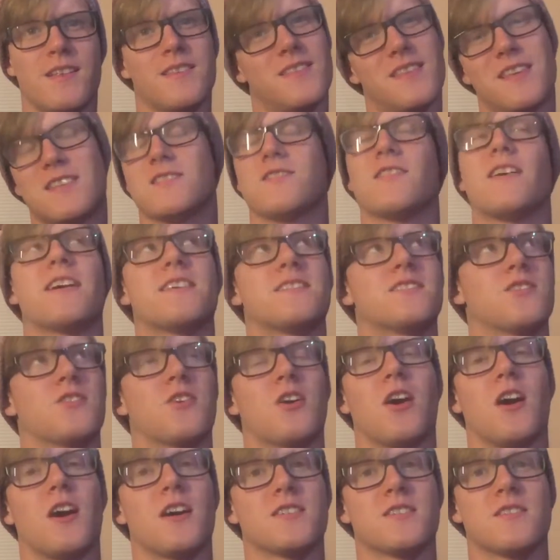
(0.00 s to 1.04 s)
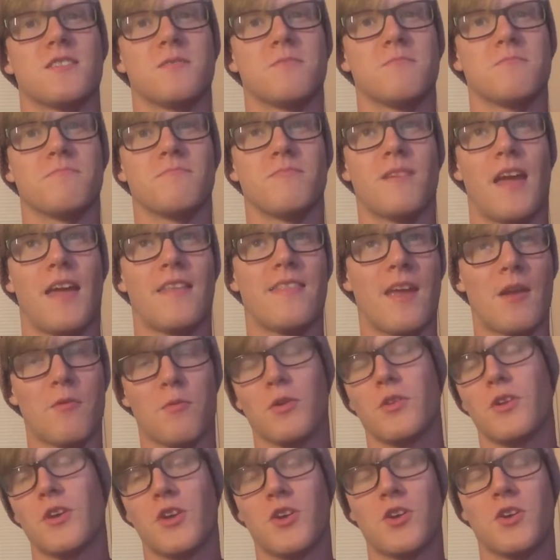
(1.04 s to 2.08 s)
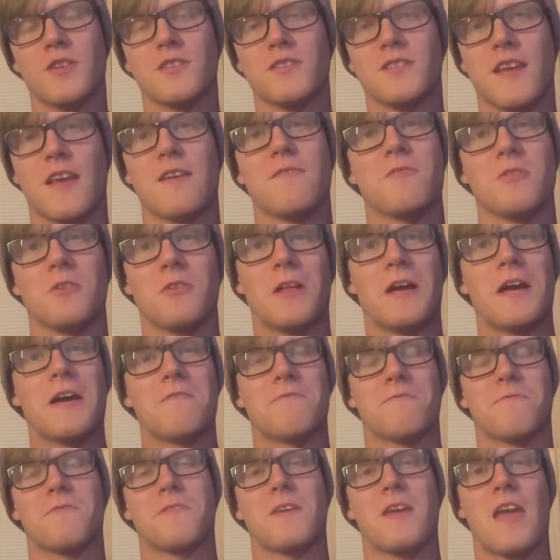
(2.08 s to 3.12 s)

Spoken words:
these lights are awesome, and they really could save your life,